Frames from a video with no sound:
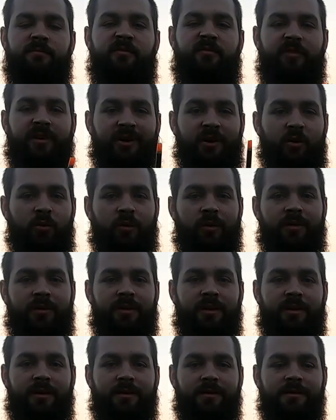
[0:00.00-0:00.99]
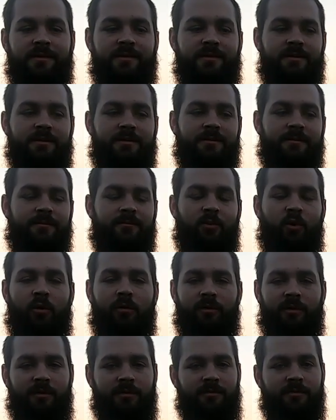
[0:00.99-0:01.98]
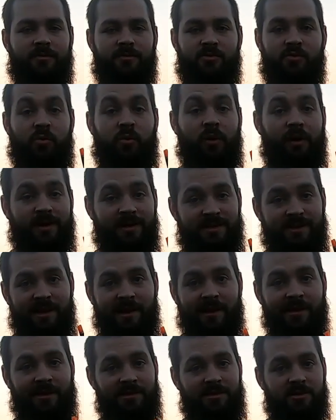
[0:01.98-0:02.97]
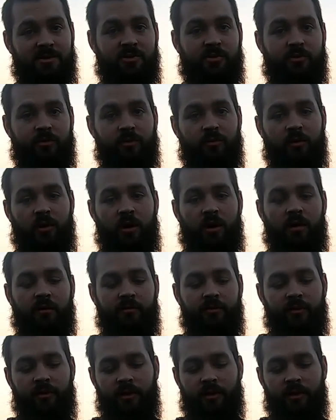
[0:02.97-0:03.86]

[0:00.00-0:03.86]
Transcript: fiddle with these more than 20 seconds to turn them off.